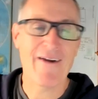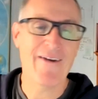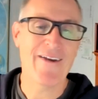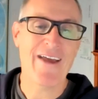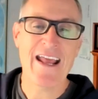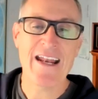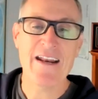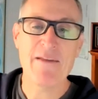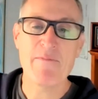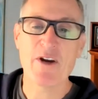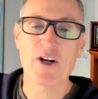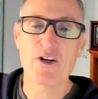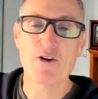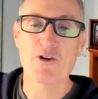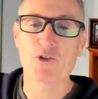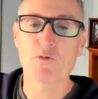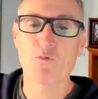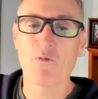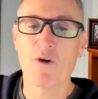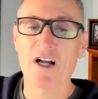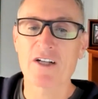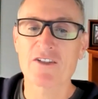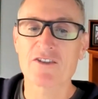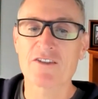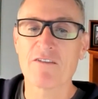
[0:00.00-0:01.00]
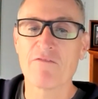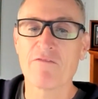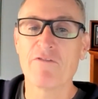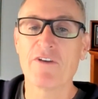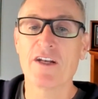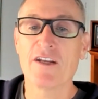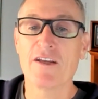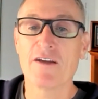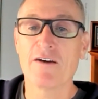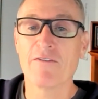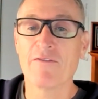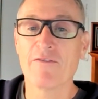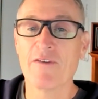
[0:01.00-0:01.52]
anybody who's watched a
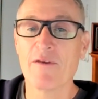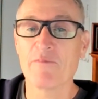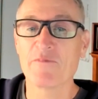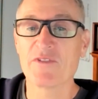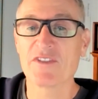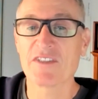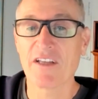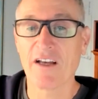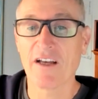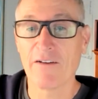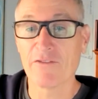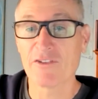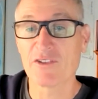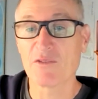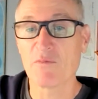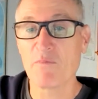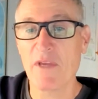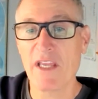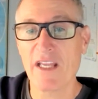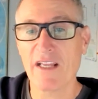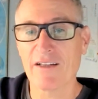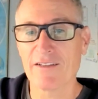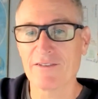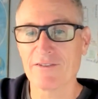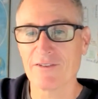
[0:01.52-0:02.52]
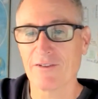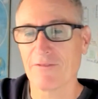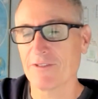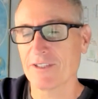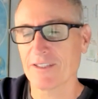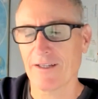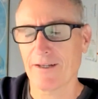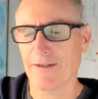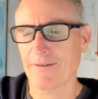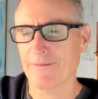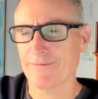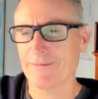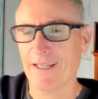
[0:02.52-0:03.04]
video of themselves speak is always
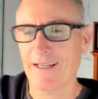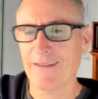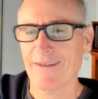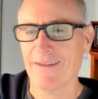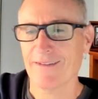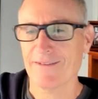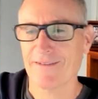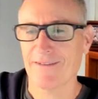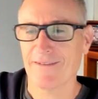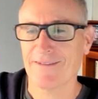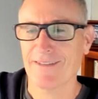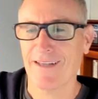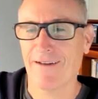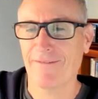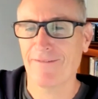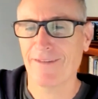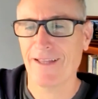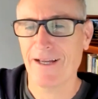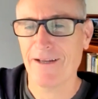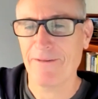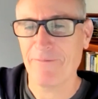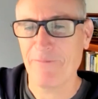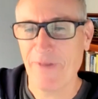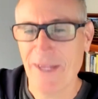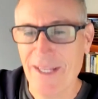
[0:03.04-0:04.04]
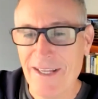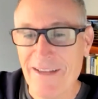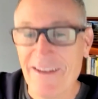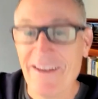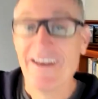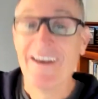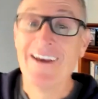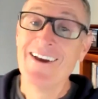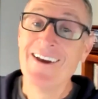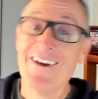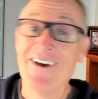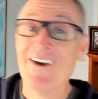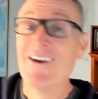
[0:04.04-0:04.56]
like, that doesn't sound like me.
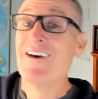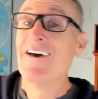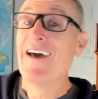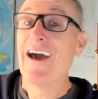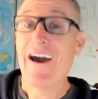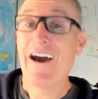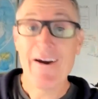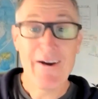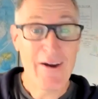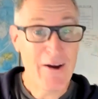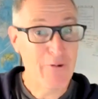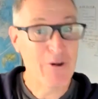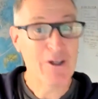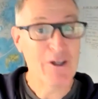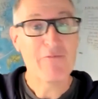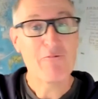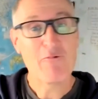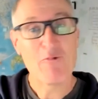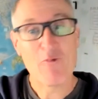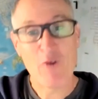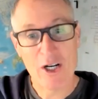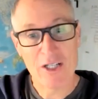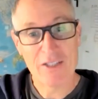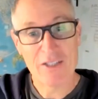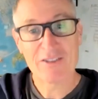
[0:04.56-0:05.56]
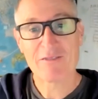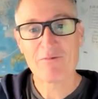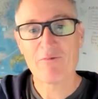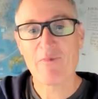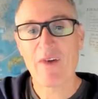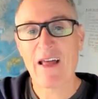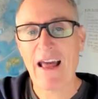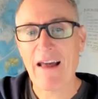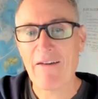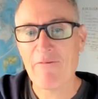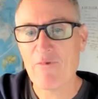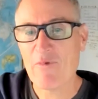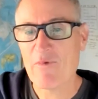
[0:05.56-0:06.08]
It was
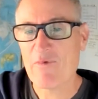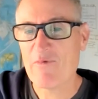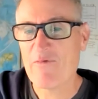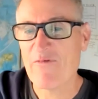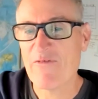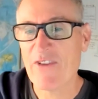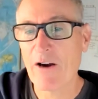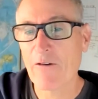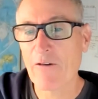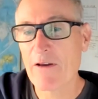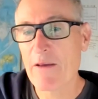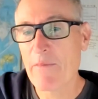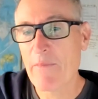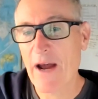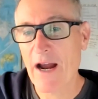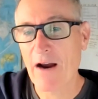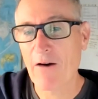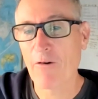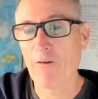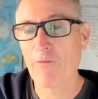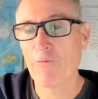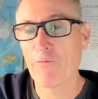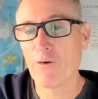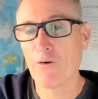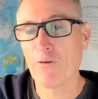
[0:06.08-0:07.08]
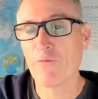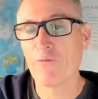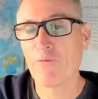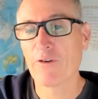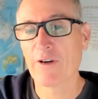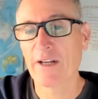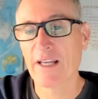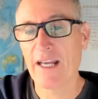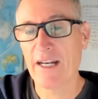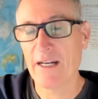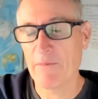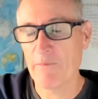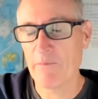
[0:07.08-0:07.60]
very powerful for
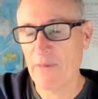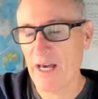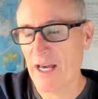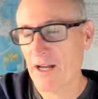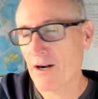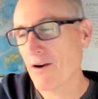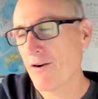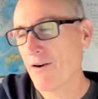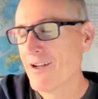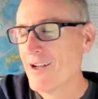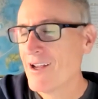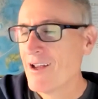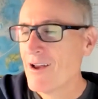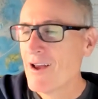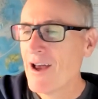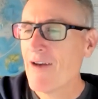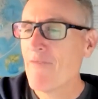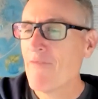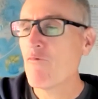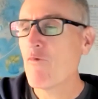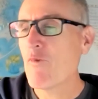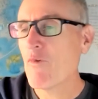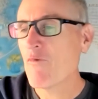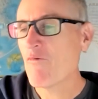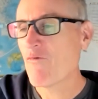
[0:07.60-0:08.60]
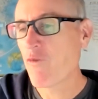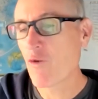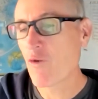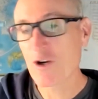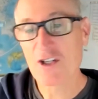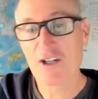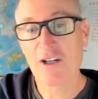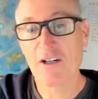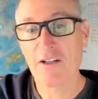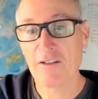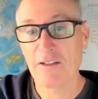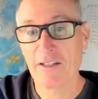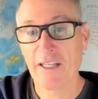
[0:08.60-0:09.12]
getting better.
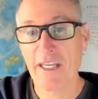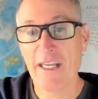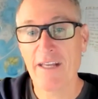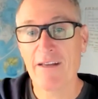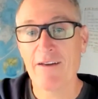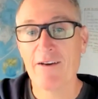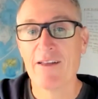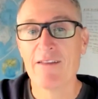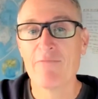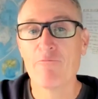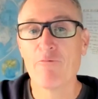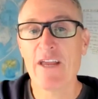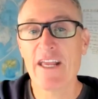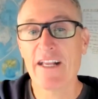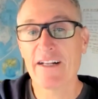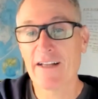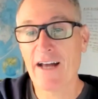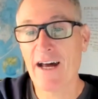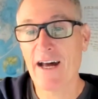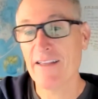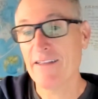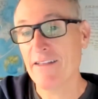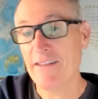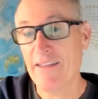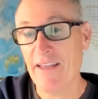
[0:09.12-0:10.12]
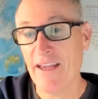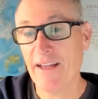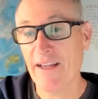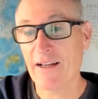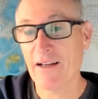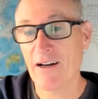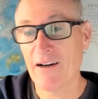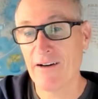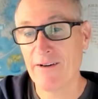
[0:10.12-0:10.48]
Fortunately, we had gotten to take